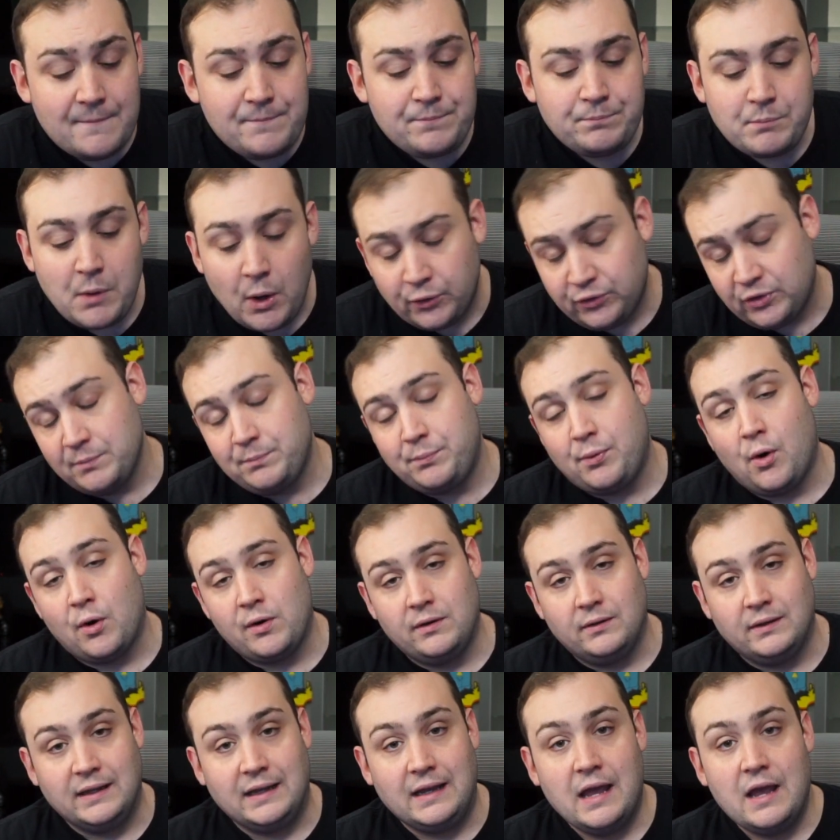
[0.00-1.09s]
Most
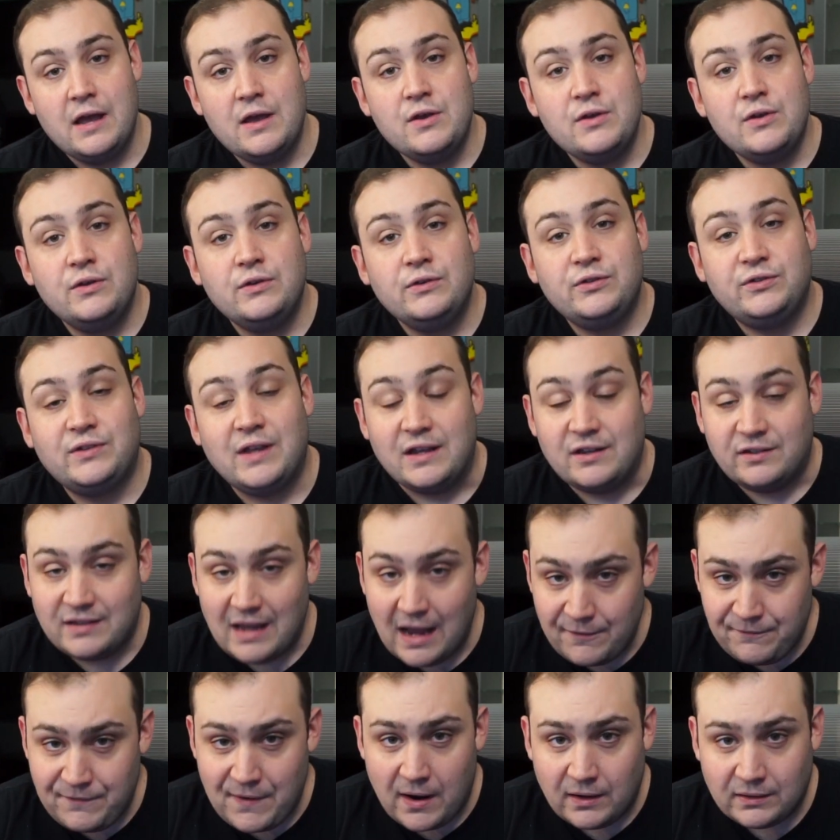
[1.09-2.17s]
importantly, stay
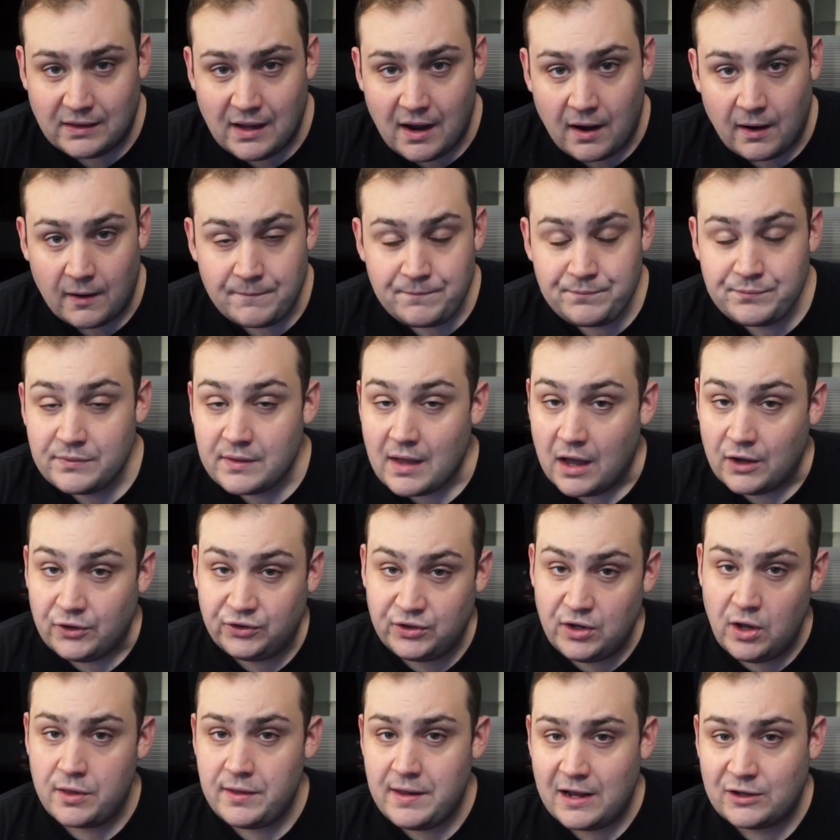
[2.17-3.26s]
safe out there. I'll see
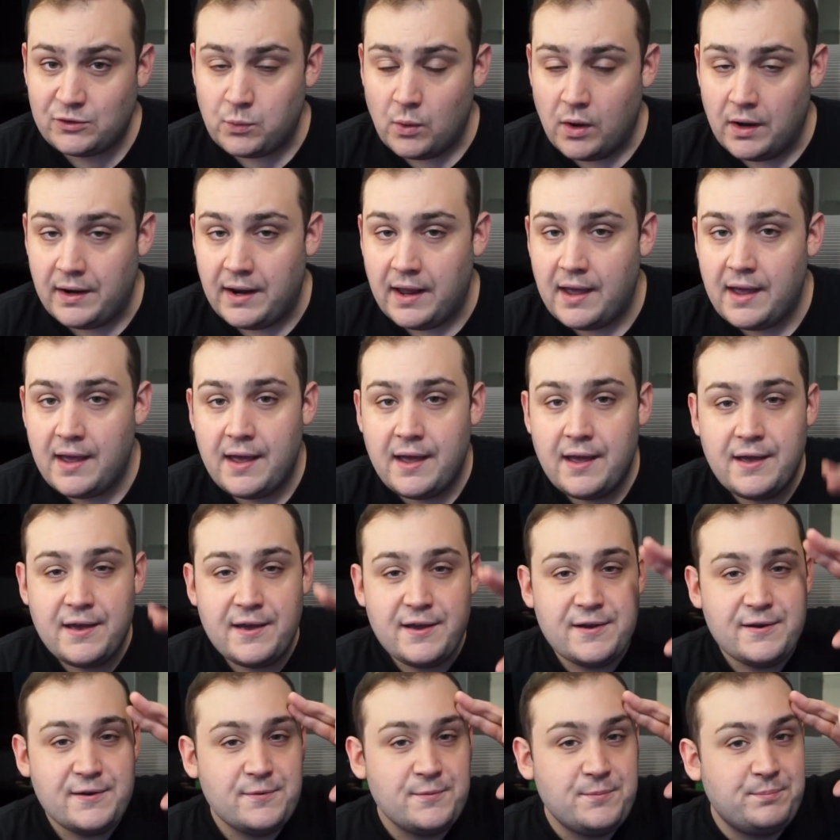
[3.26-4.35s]
you on the next one.
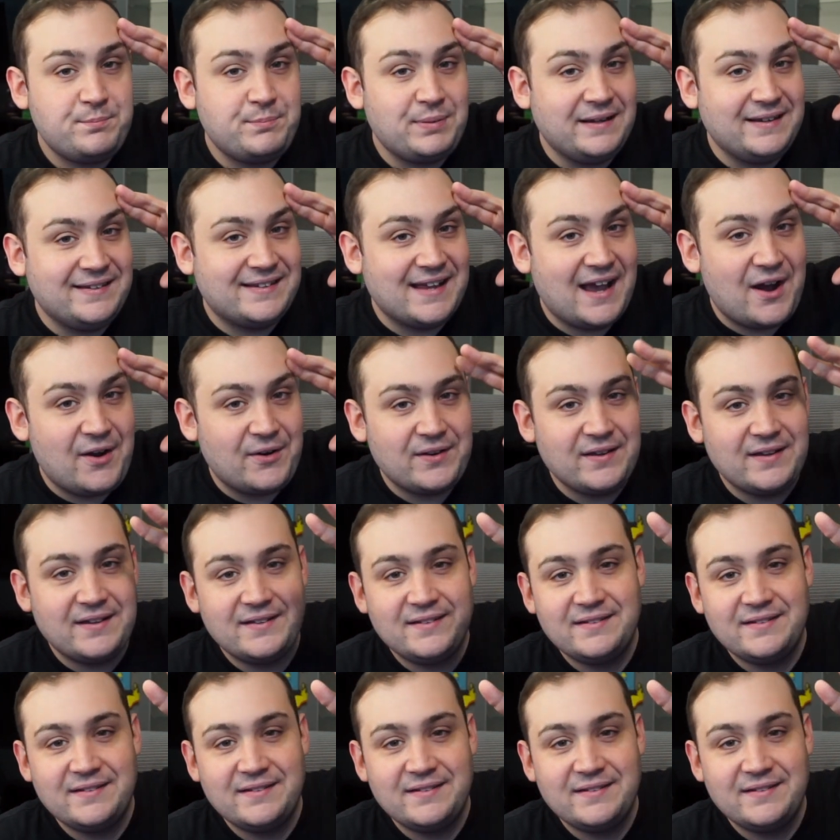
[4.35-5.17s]
Peace out.